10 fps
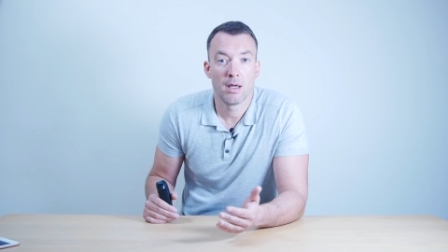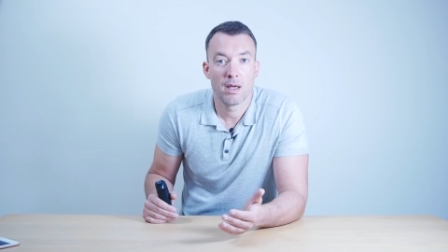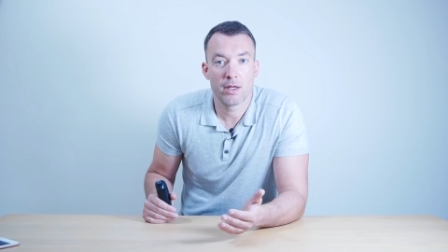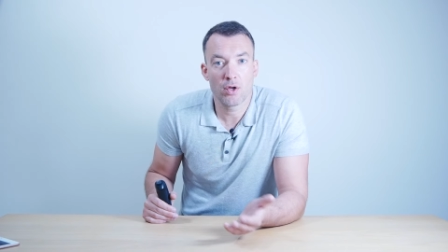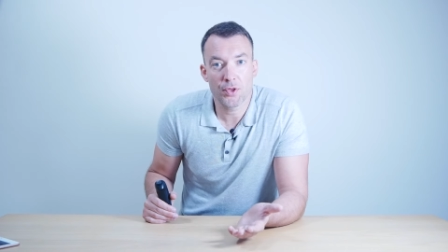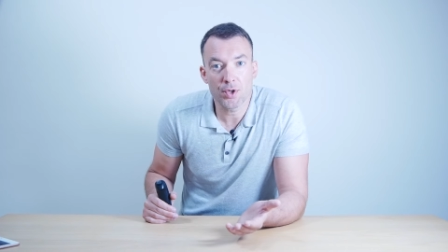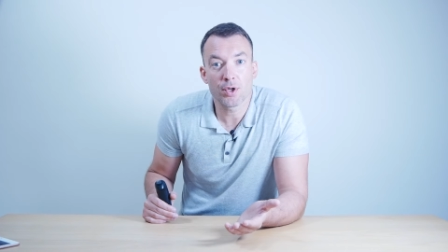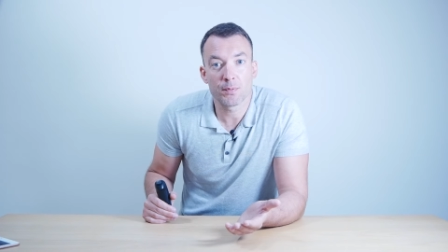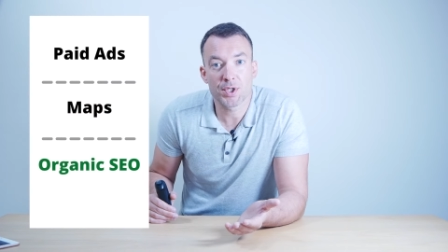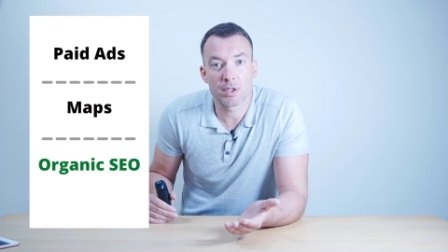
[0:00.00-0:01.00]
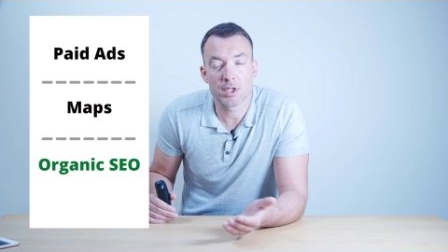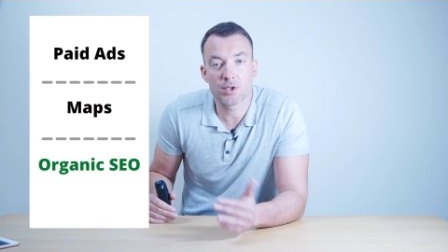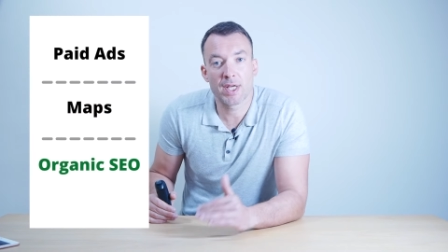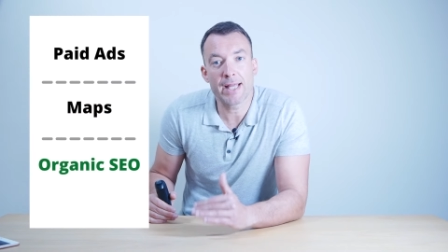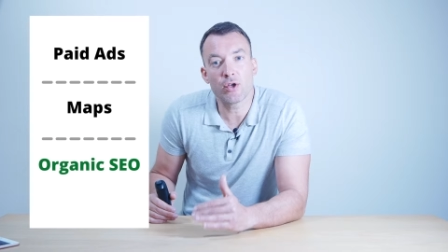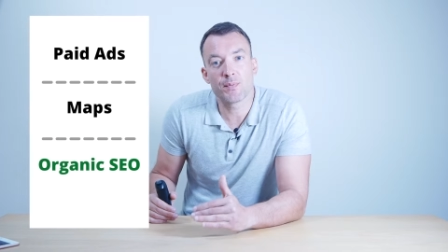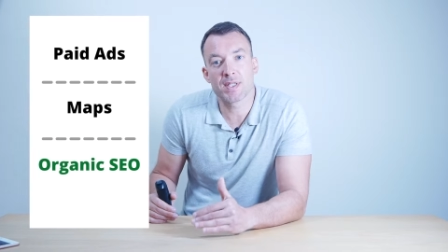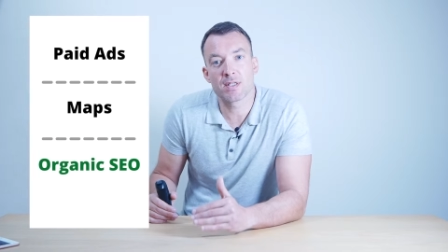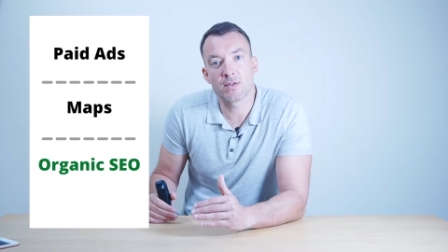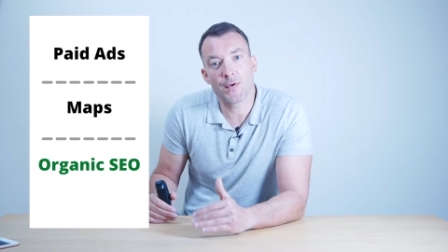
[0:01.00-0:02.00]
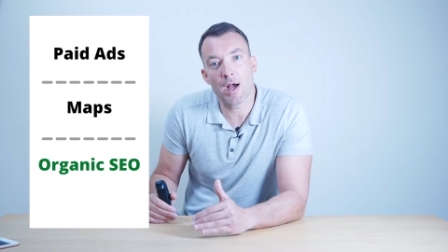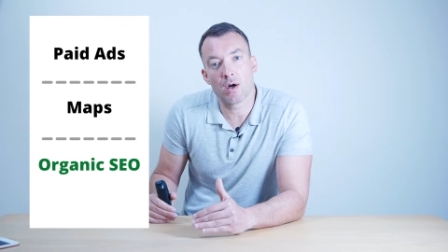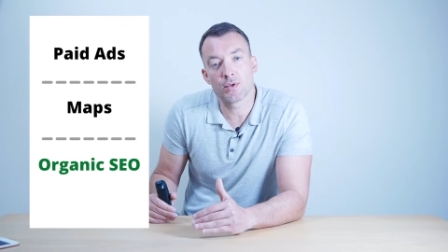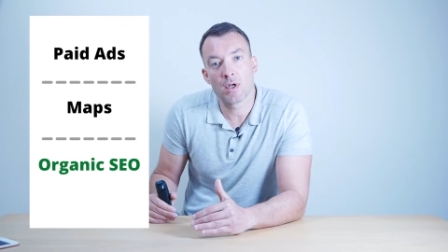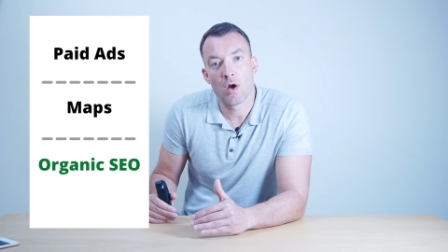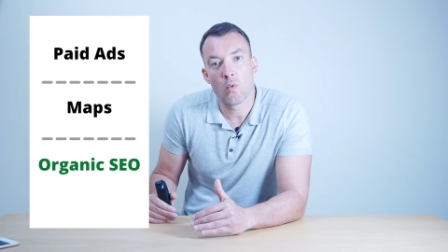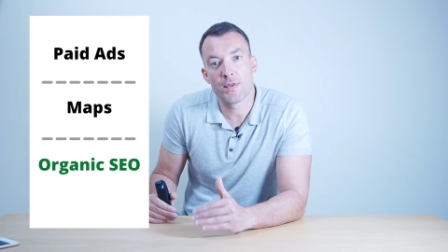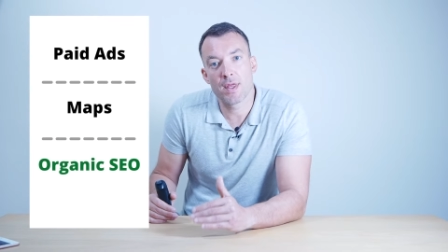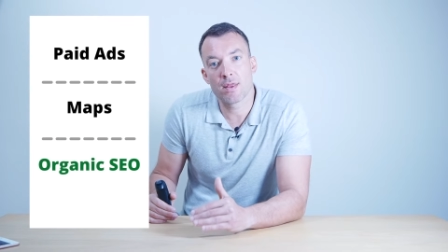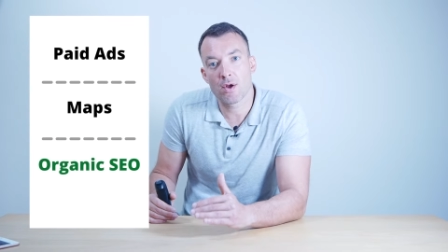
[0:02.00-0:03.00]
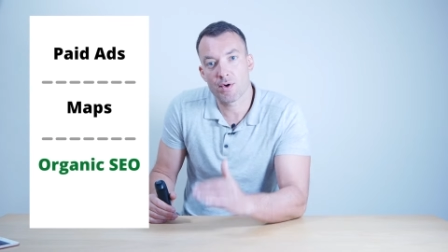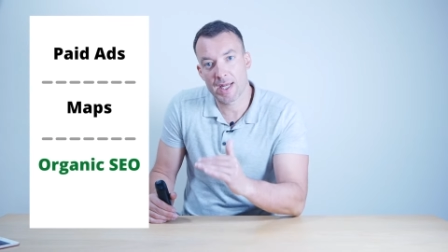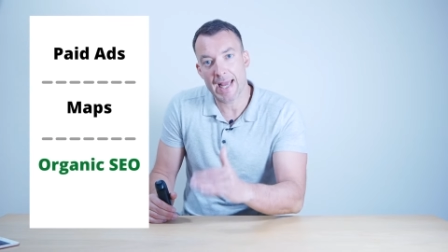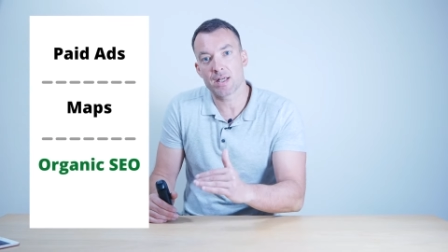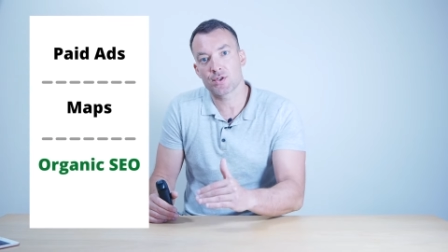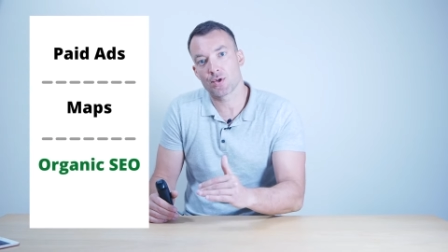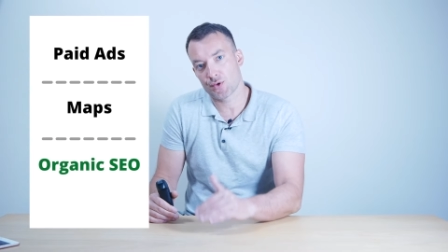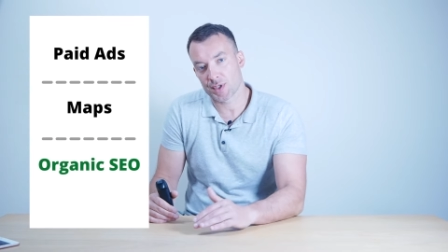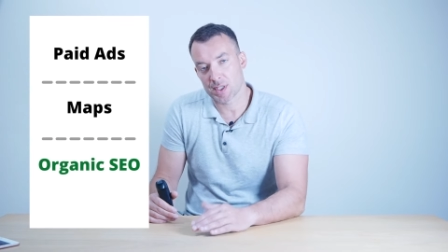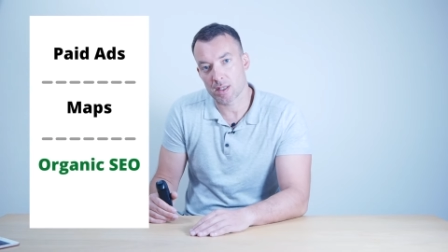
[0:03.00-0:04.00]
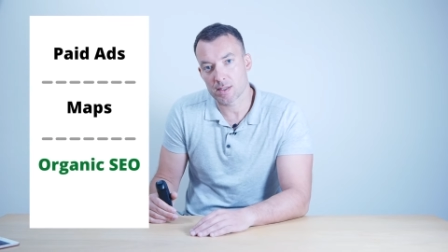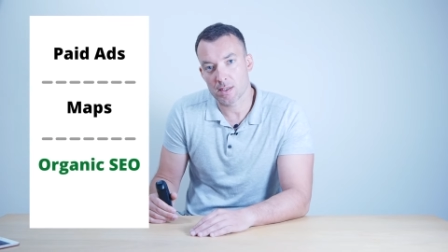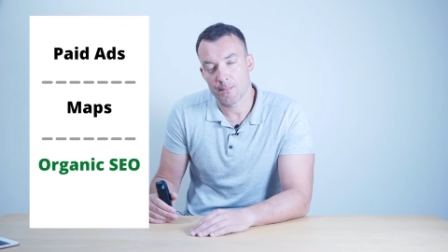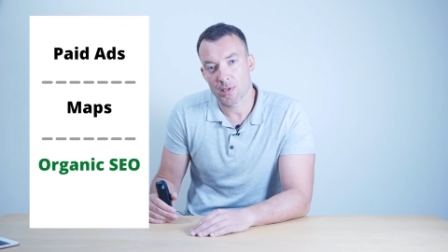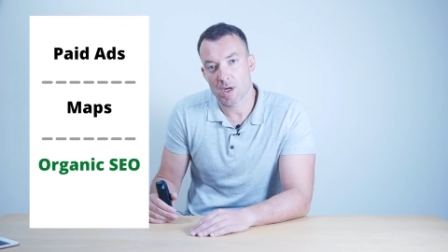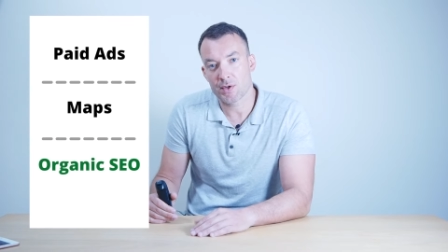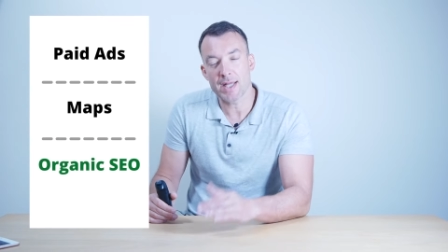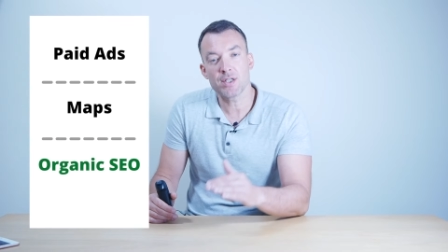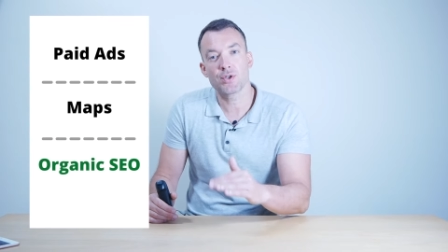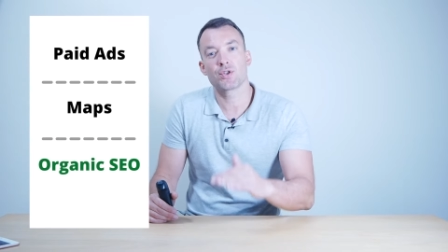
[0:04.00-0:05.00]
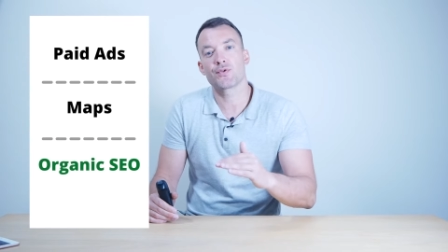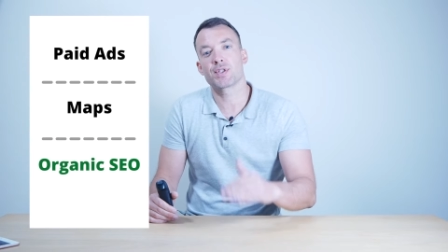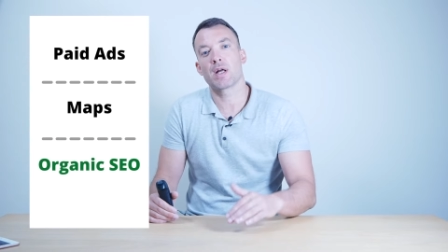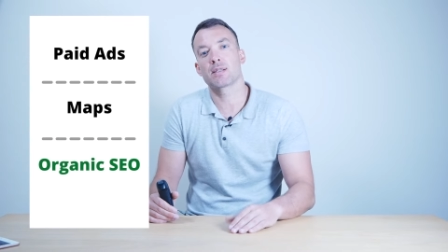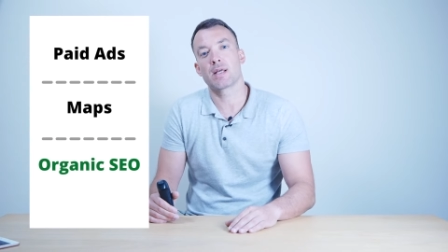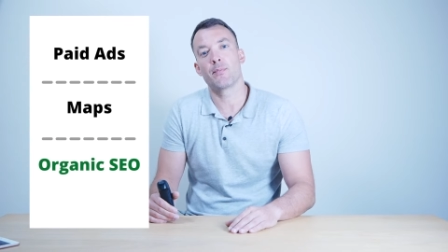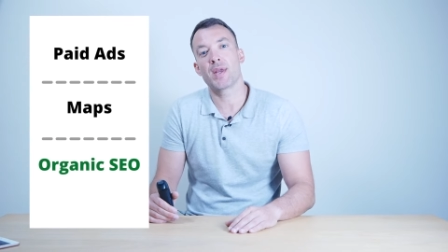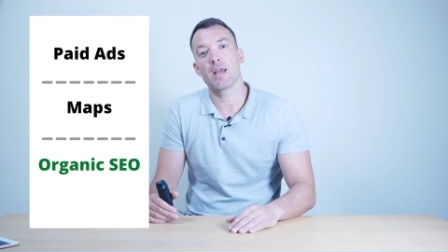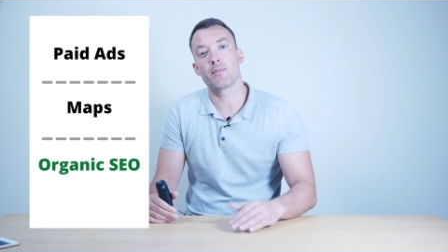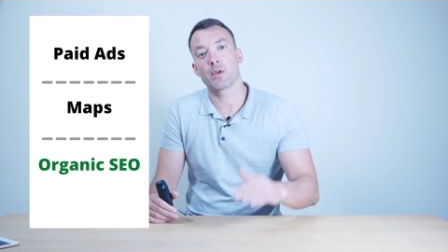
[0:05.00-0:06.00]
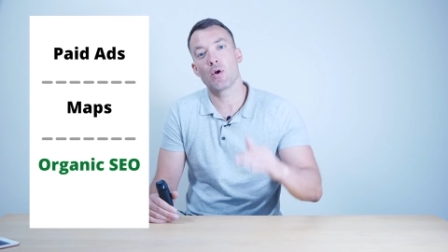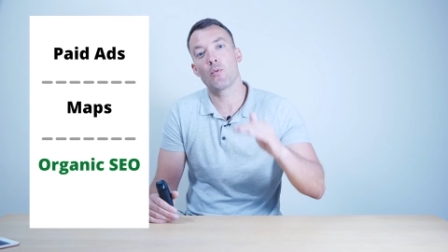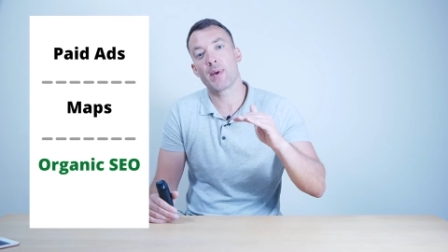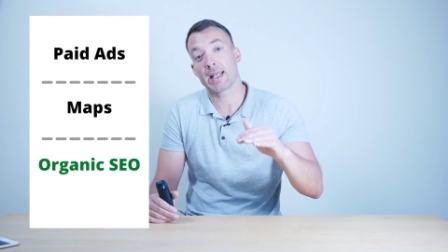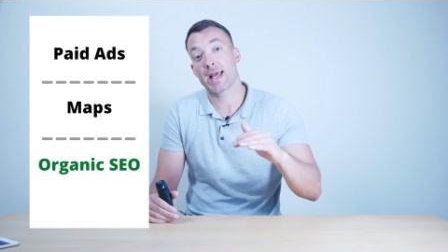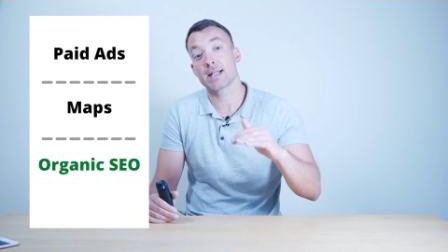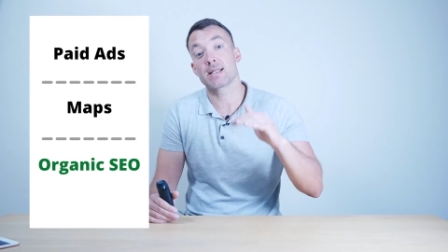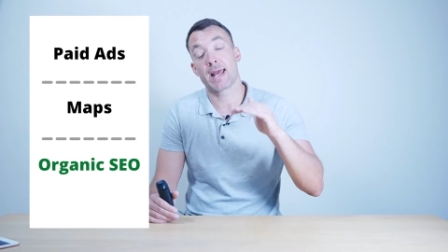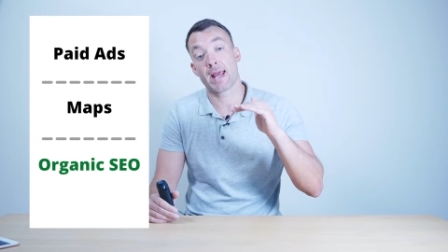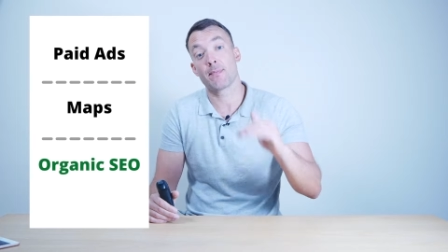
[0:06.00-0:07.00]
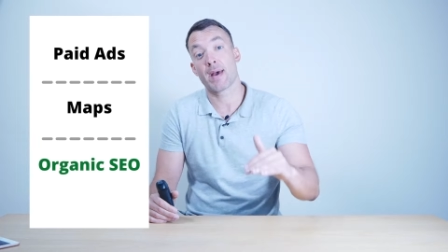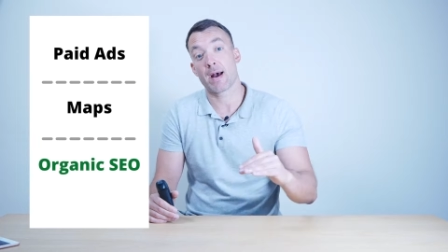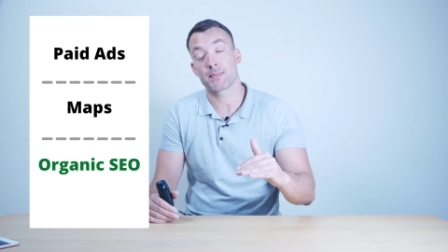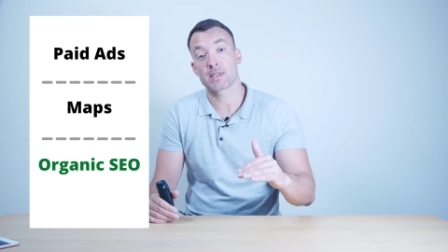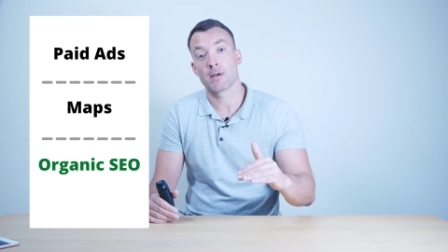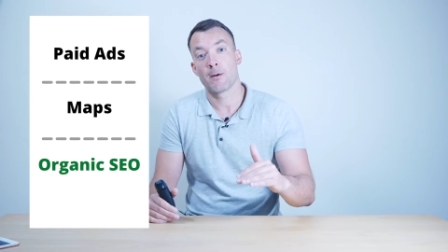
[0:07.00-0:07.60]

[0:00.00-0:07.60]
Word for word: And your third option is to get your business found within the organic search results. Organic search results appear below paid ads and maps.